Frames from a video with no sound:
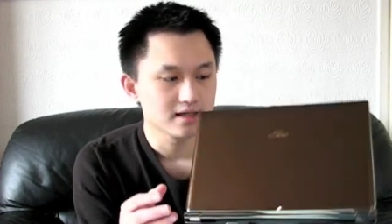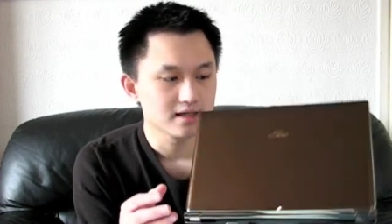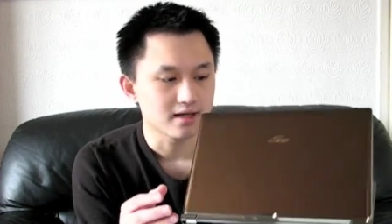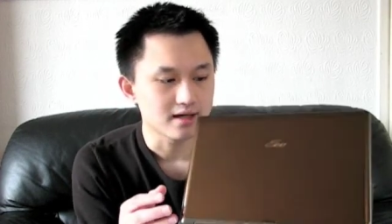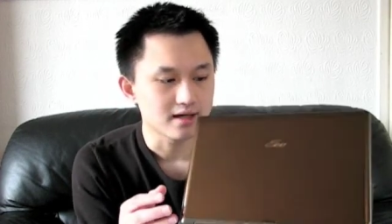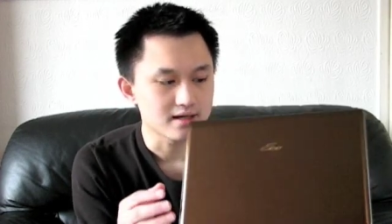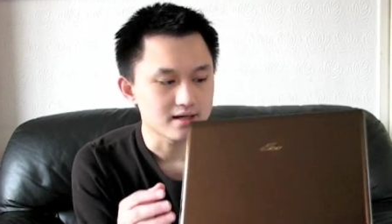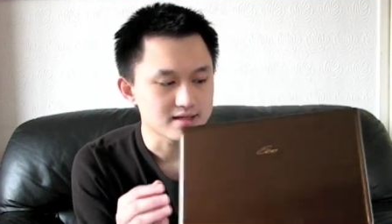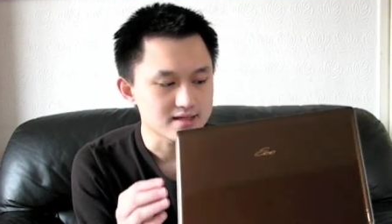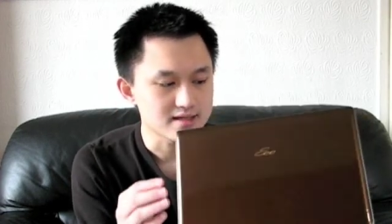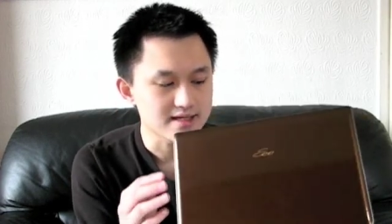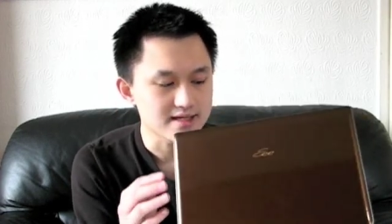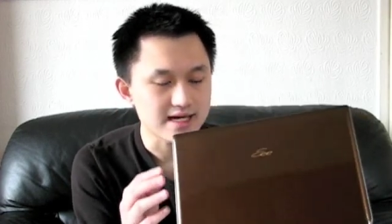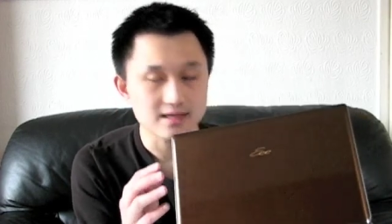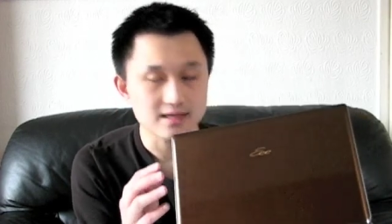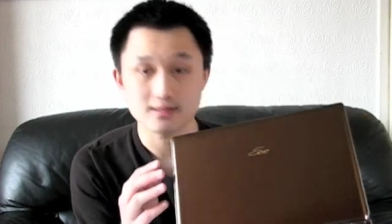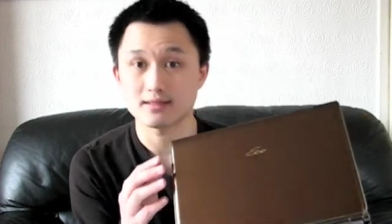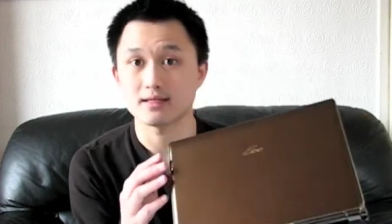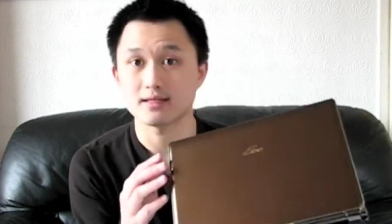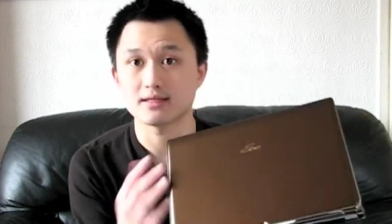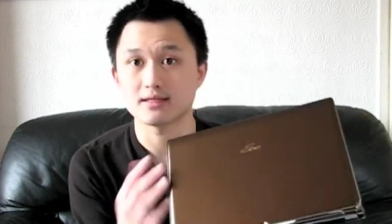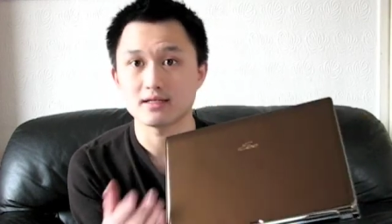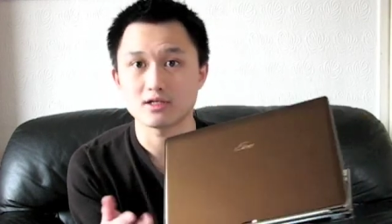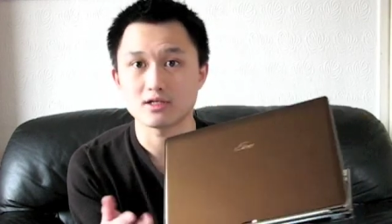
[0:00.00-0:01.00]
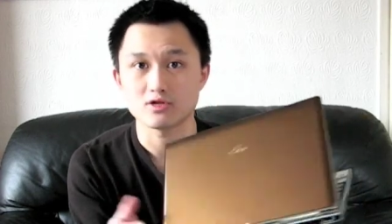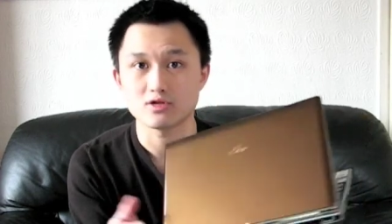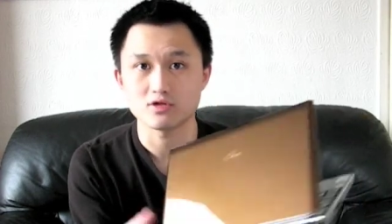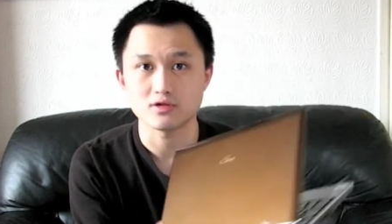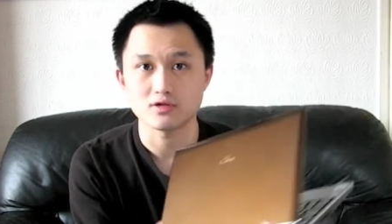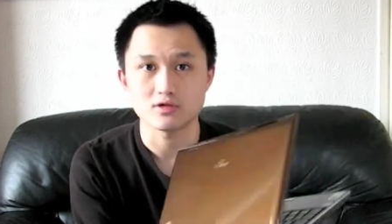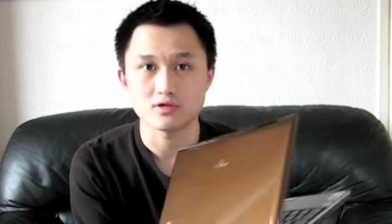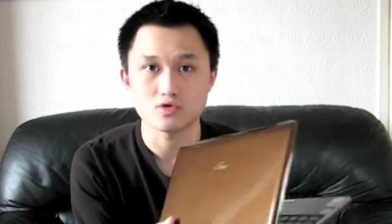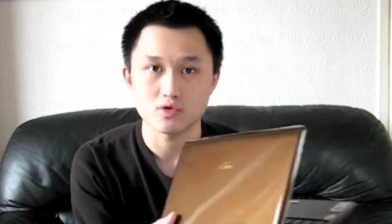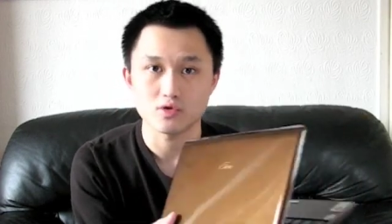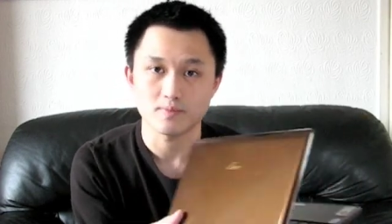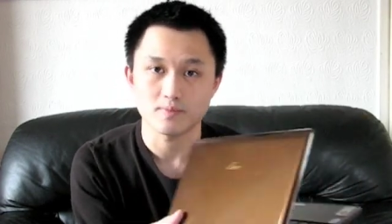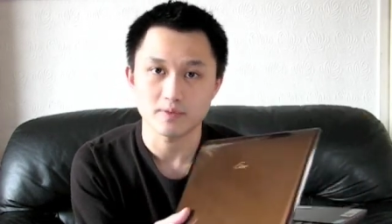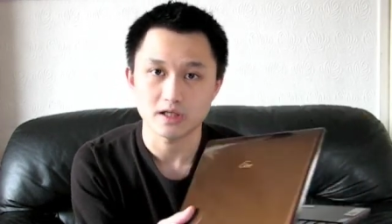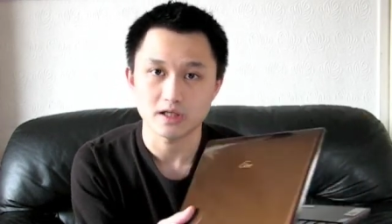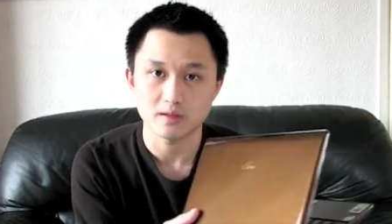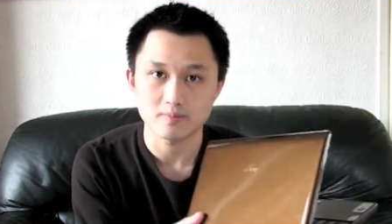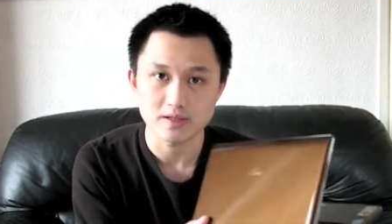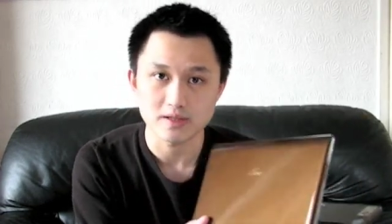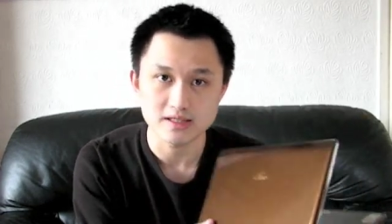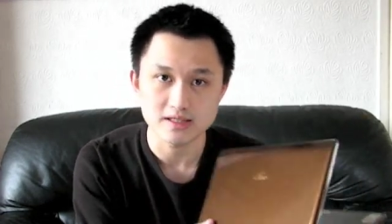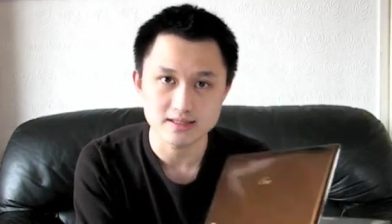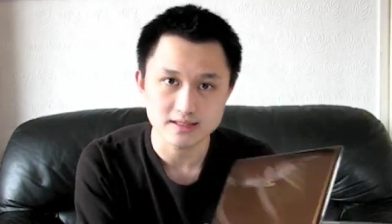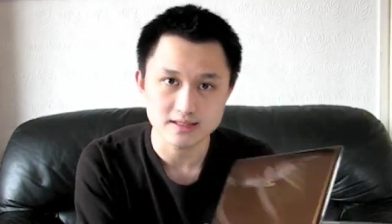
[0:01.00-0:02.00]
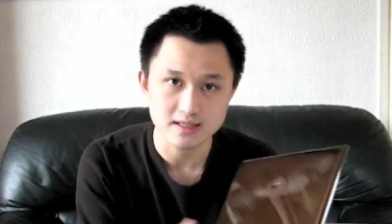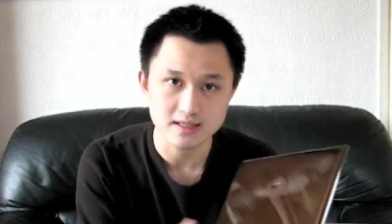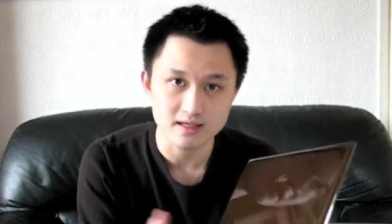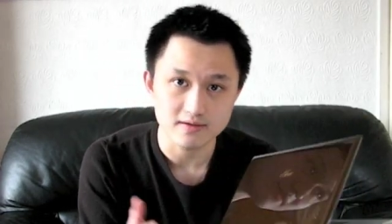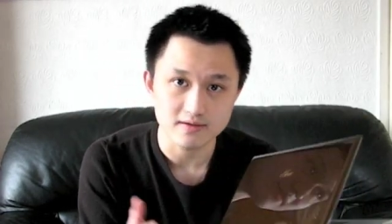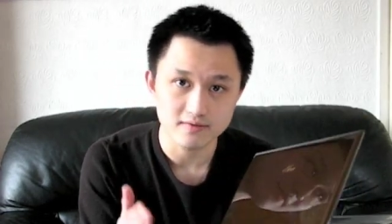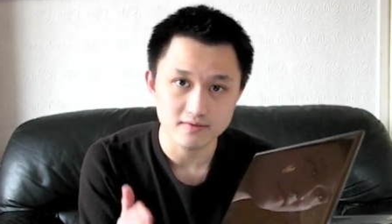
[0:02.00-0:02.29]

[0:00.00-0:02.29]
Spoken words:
and it's an excellent addition to the EEE PC